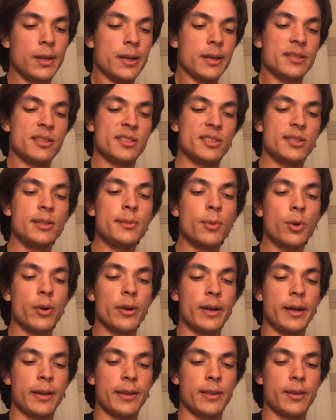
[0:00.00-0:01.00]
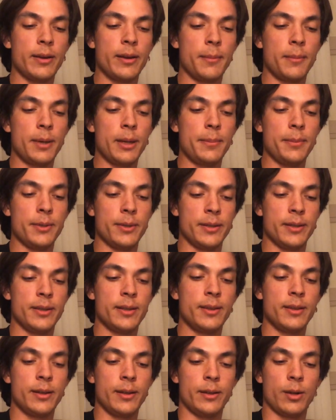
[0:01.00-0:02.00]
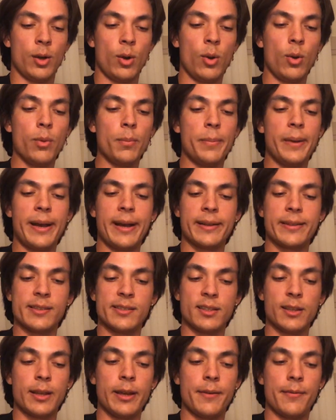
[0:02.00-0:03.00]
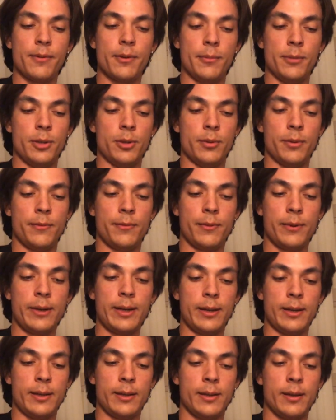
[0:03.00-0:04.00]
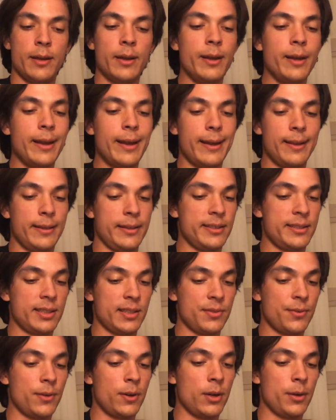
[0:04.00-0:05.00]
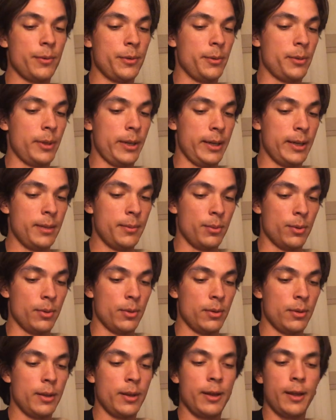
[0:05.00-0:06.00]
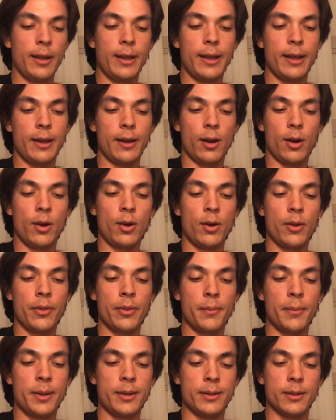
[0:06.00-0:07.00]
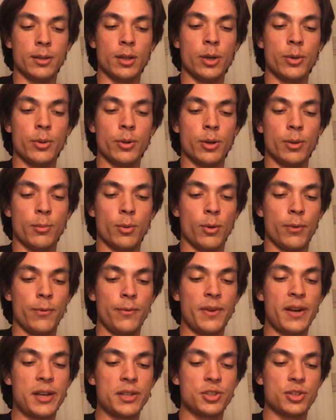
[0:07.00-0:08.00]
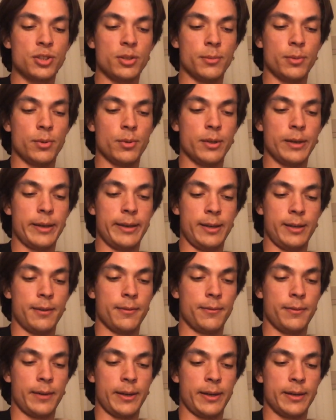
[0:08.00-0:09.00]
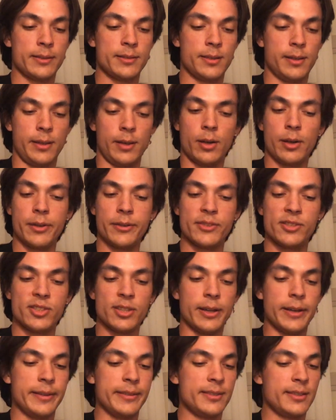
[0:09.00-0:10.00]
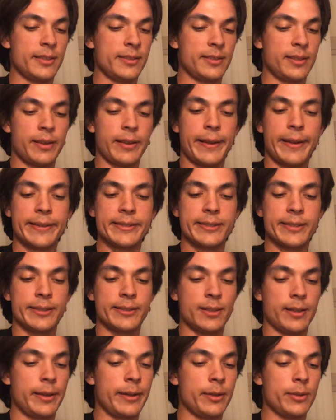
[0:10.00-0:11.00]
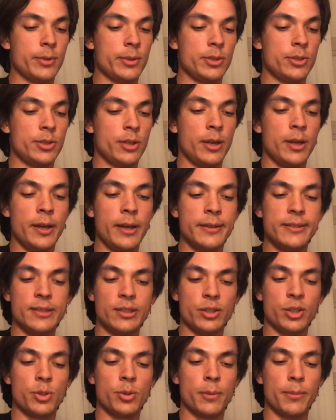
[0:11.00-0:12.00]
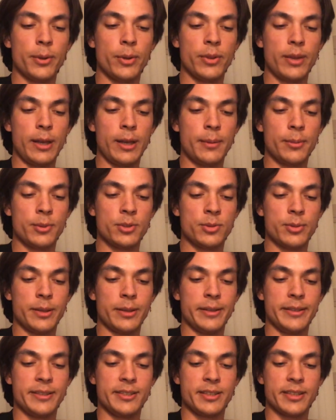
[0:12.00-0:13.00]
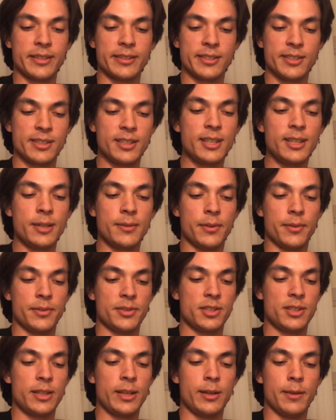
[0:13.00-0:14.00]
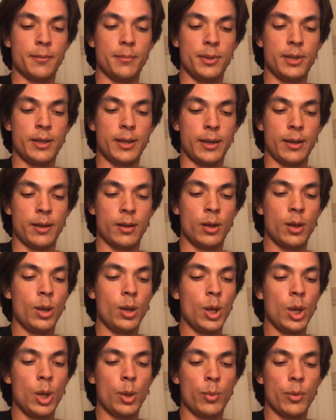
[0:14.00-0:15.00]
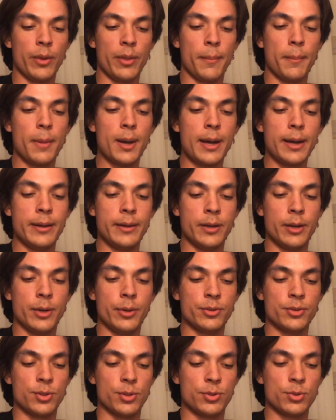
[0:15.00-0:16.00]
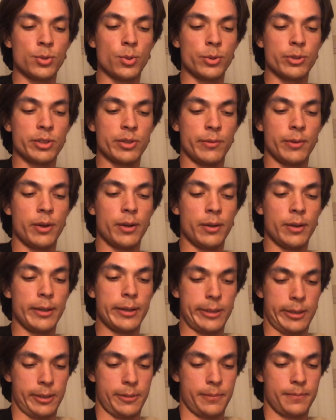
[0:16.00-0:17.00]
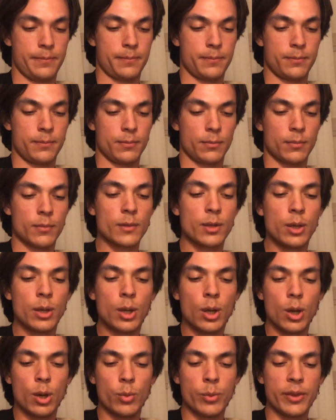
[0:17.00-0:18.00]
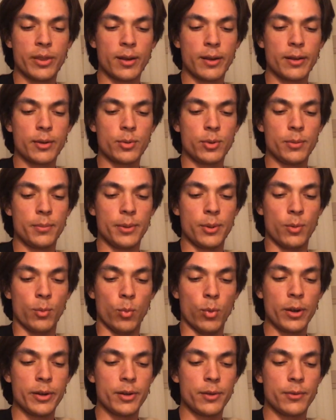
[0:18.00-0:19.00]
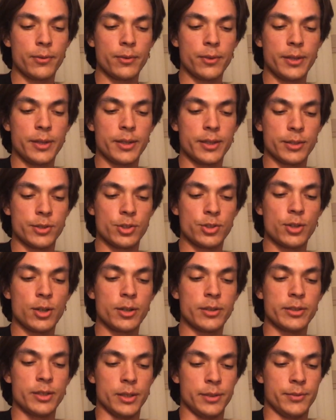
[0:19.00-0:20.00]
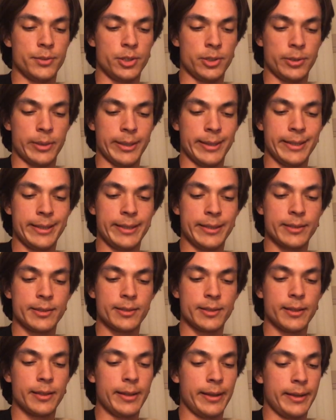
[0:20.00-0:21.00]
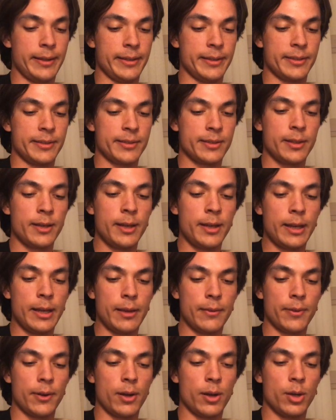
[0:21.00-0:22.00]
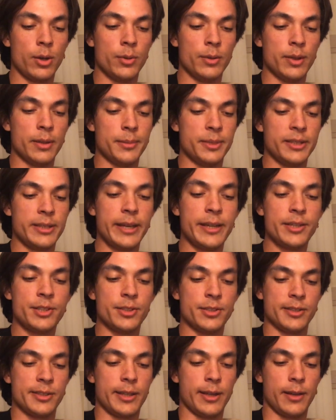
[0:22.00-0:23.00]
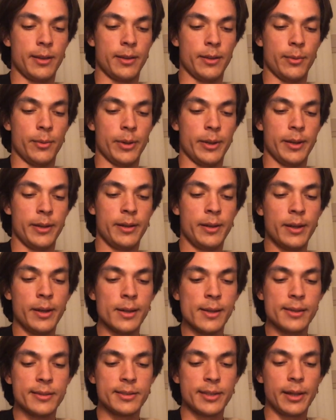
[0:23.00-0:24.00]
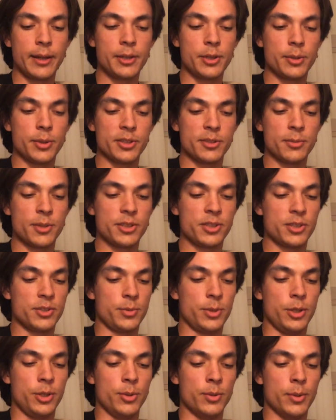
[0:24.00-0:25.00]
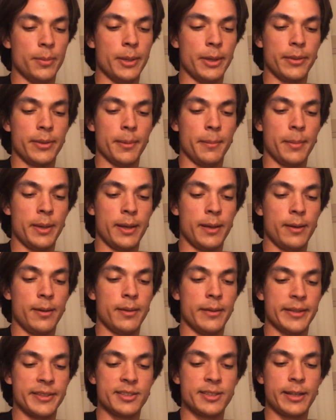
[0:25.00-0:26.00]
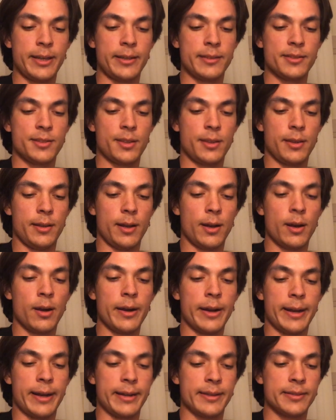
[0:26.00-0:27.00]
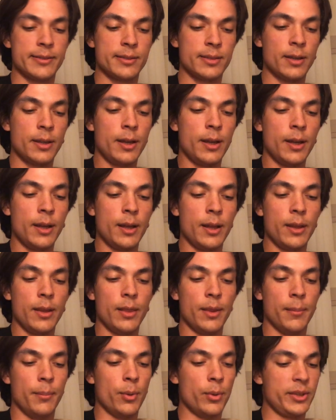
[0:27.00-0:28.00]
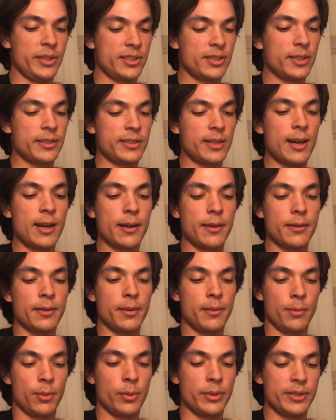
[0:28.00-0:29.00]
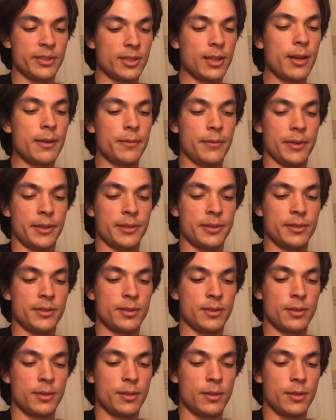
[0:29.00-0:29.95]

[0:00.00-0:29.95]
Seymour and I thought it might be a good thing to hold back this light from you and Franny, at least as far we were able, and all the many lower and more fashionable lighting effects, the arts, sciences, classics, language, till you were both able to at least conceive of a state of being where the mind knows the source of all light. We thought it would be wonderfully constructive to at least, that is, if our own limitations get in the way, tell you as much as we knew about the men, the saints, the arhats, the bodhisattvas,